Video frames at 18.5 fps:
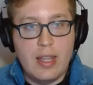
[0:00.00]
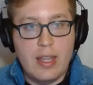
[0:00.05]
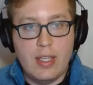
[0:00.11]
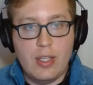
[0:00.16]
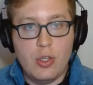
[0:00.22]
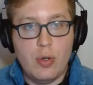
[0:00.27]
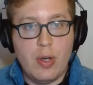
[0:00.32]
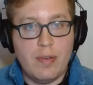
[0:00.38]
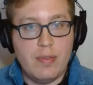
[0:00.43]
I
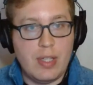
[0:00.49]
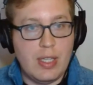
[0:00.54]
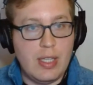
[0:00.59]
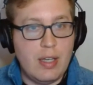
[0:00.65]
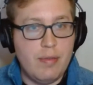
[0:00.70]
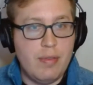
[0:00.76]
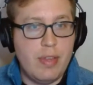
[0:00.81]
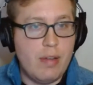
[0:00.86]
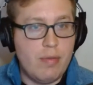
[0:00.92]
think you have to
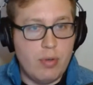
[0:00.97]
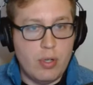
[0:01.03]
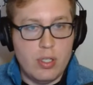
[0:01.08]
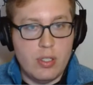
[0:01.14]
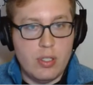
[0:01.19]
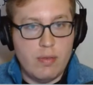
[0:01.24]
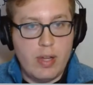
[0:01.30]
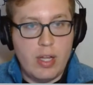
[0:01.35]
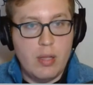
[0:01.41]
love that for
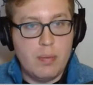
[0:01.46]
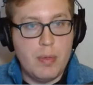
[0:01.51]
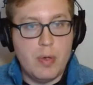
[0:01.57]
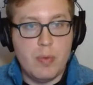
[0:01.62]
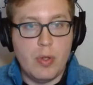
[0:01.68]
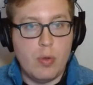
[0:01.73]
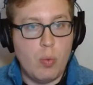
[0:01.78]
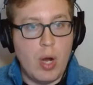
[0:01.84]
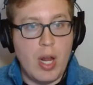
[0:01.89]
his
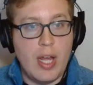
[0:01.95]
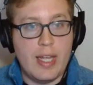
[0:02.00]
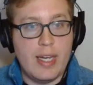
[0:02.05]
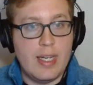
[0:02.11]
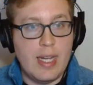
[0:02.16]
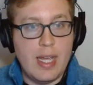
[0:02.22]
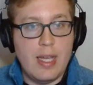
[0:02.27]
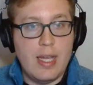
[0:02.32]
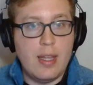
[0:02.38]
development with
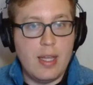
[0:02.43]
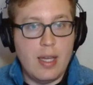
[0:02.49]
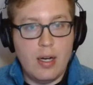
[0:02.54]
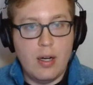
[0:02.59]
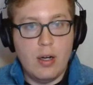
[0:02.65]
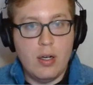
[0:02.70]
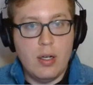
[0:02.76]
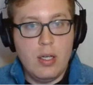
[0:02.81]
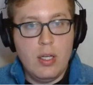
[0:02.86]
Ryan Day
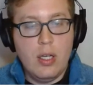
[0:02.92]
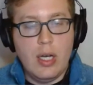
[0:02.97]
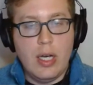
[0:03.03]
there,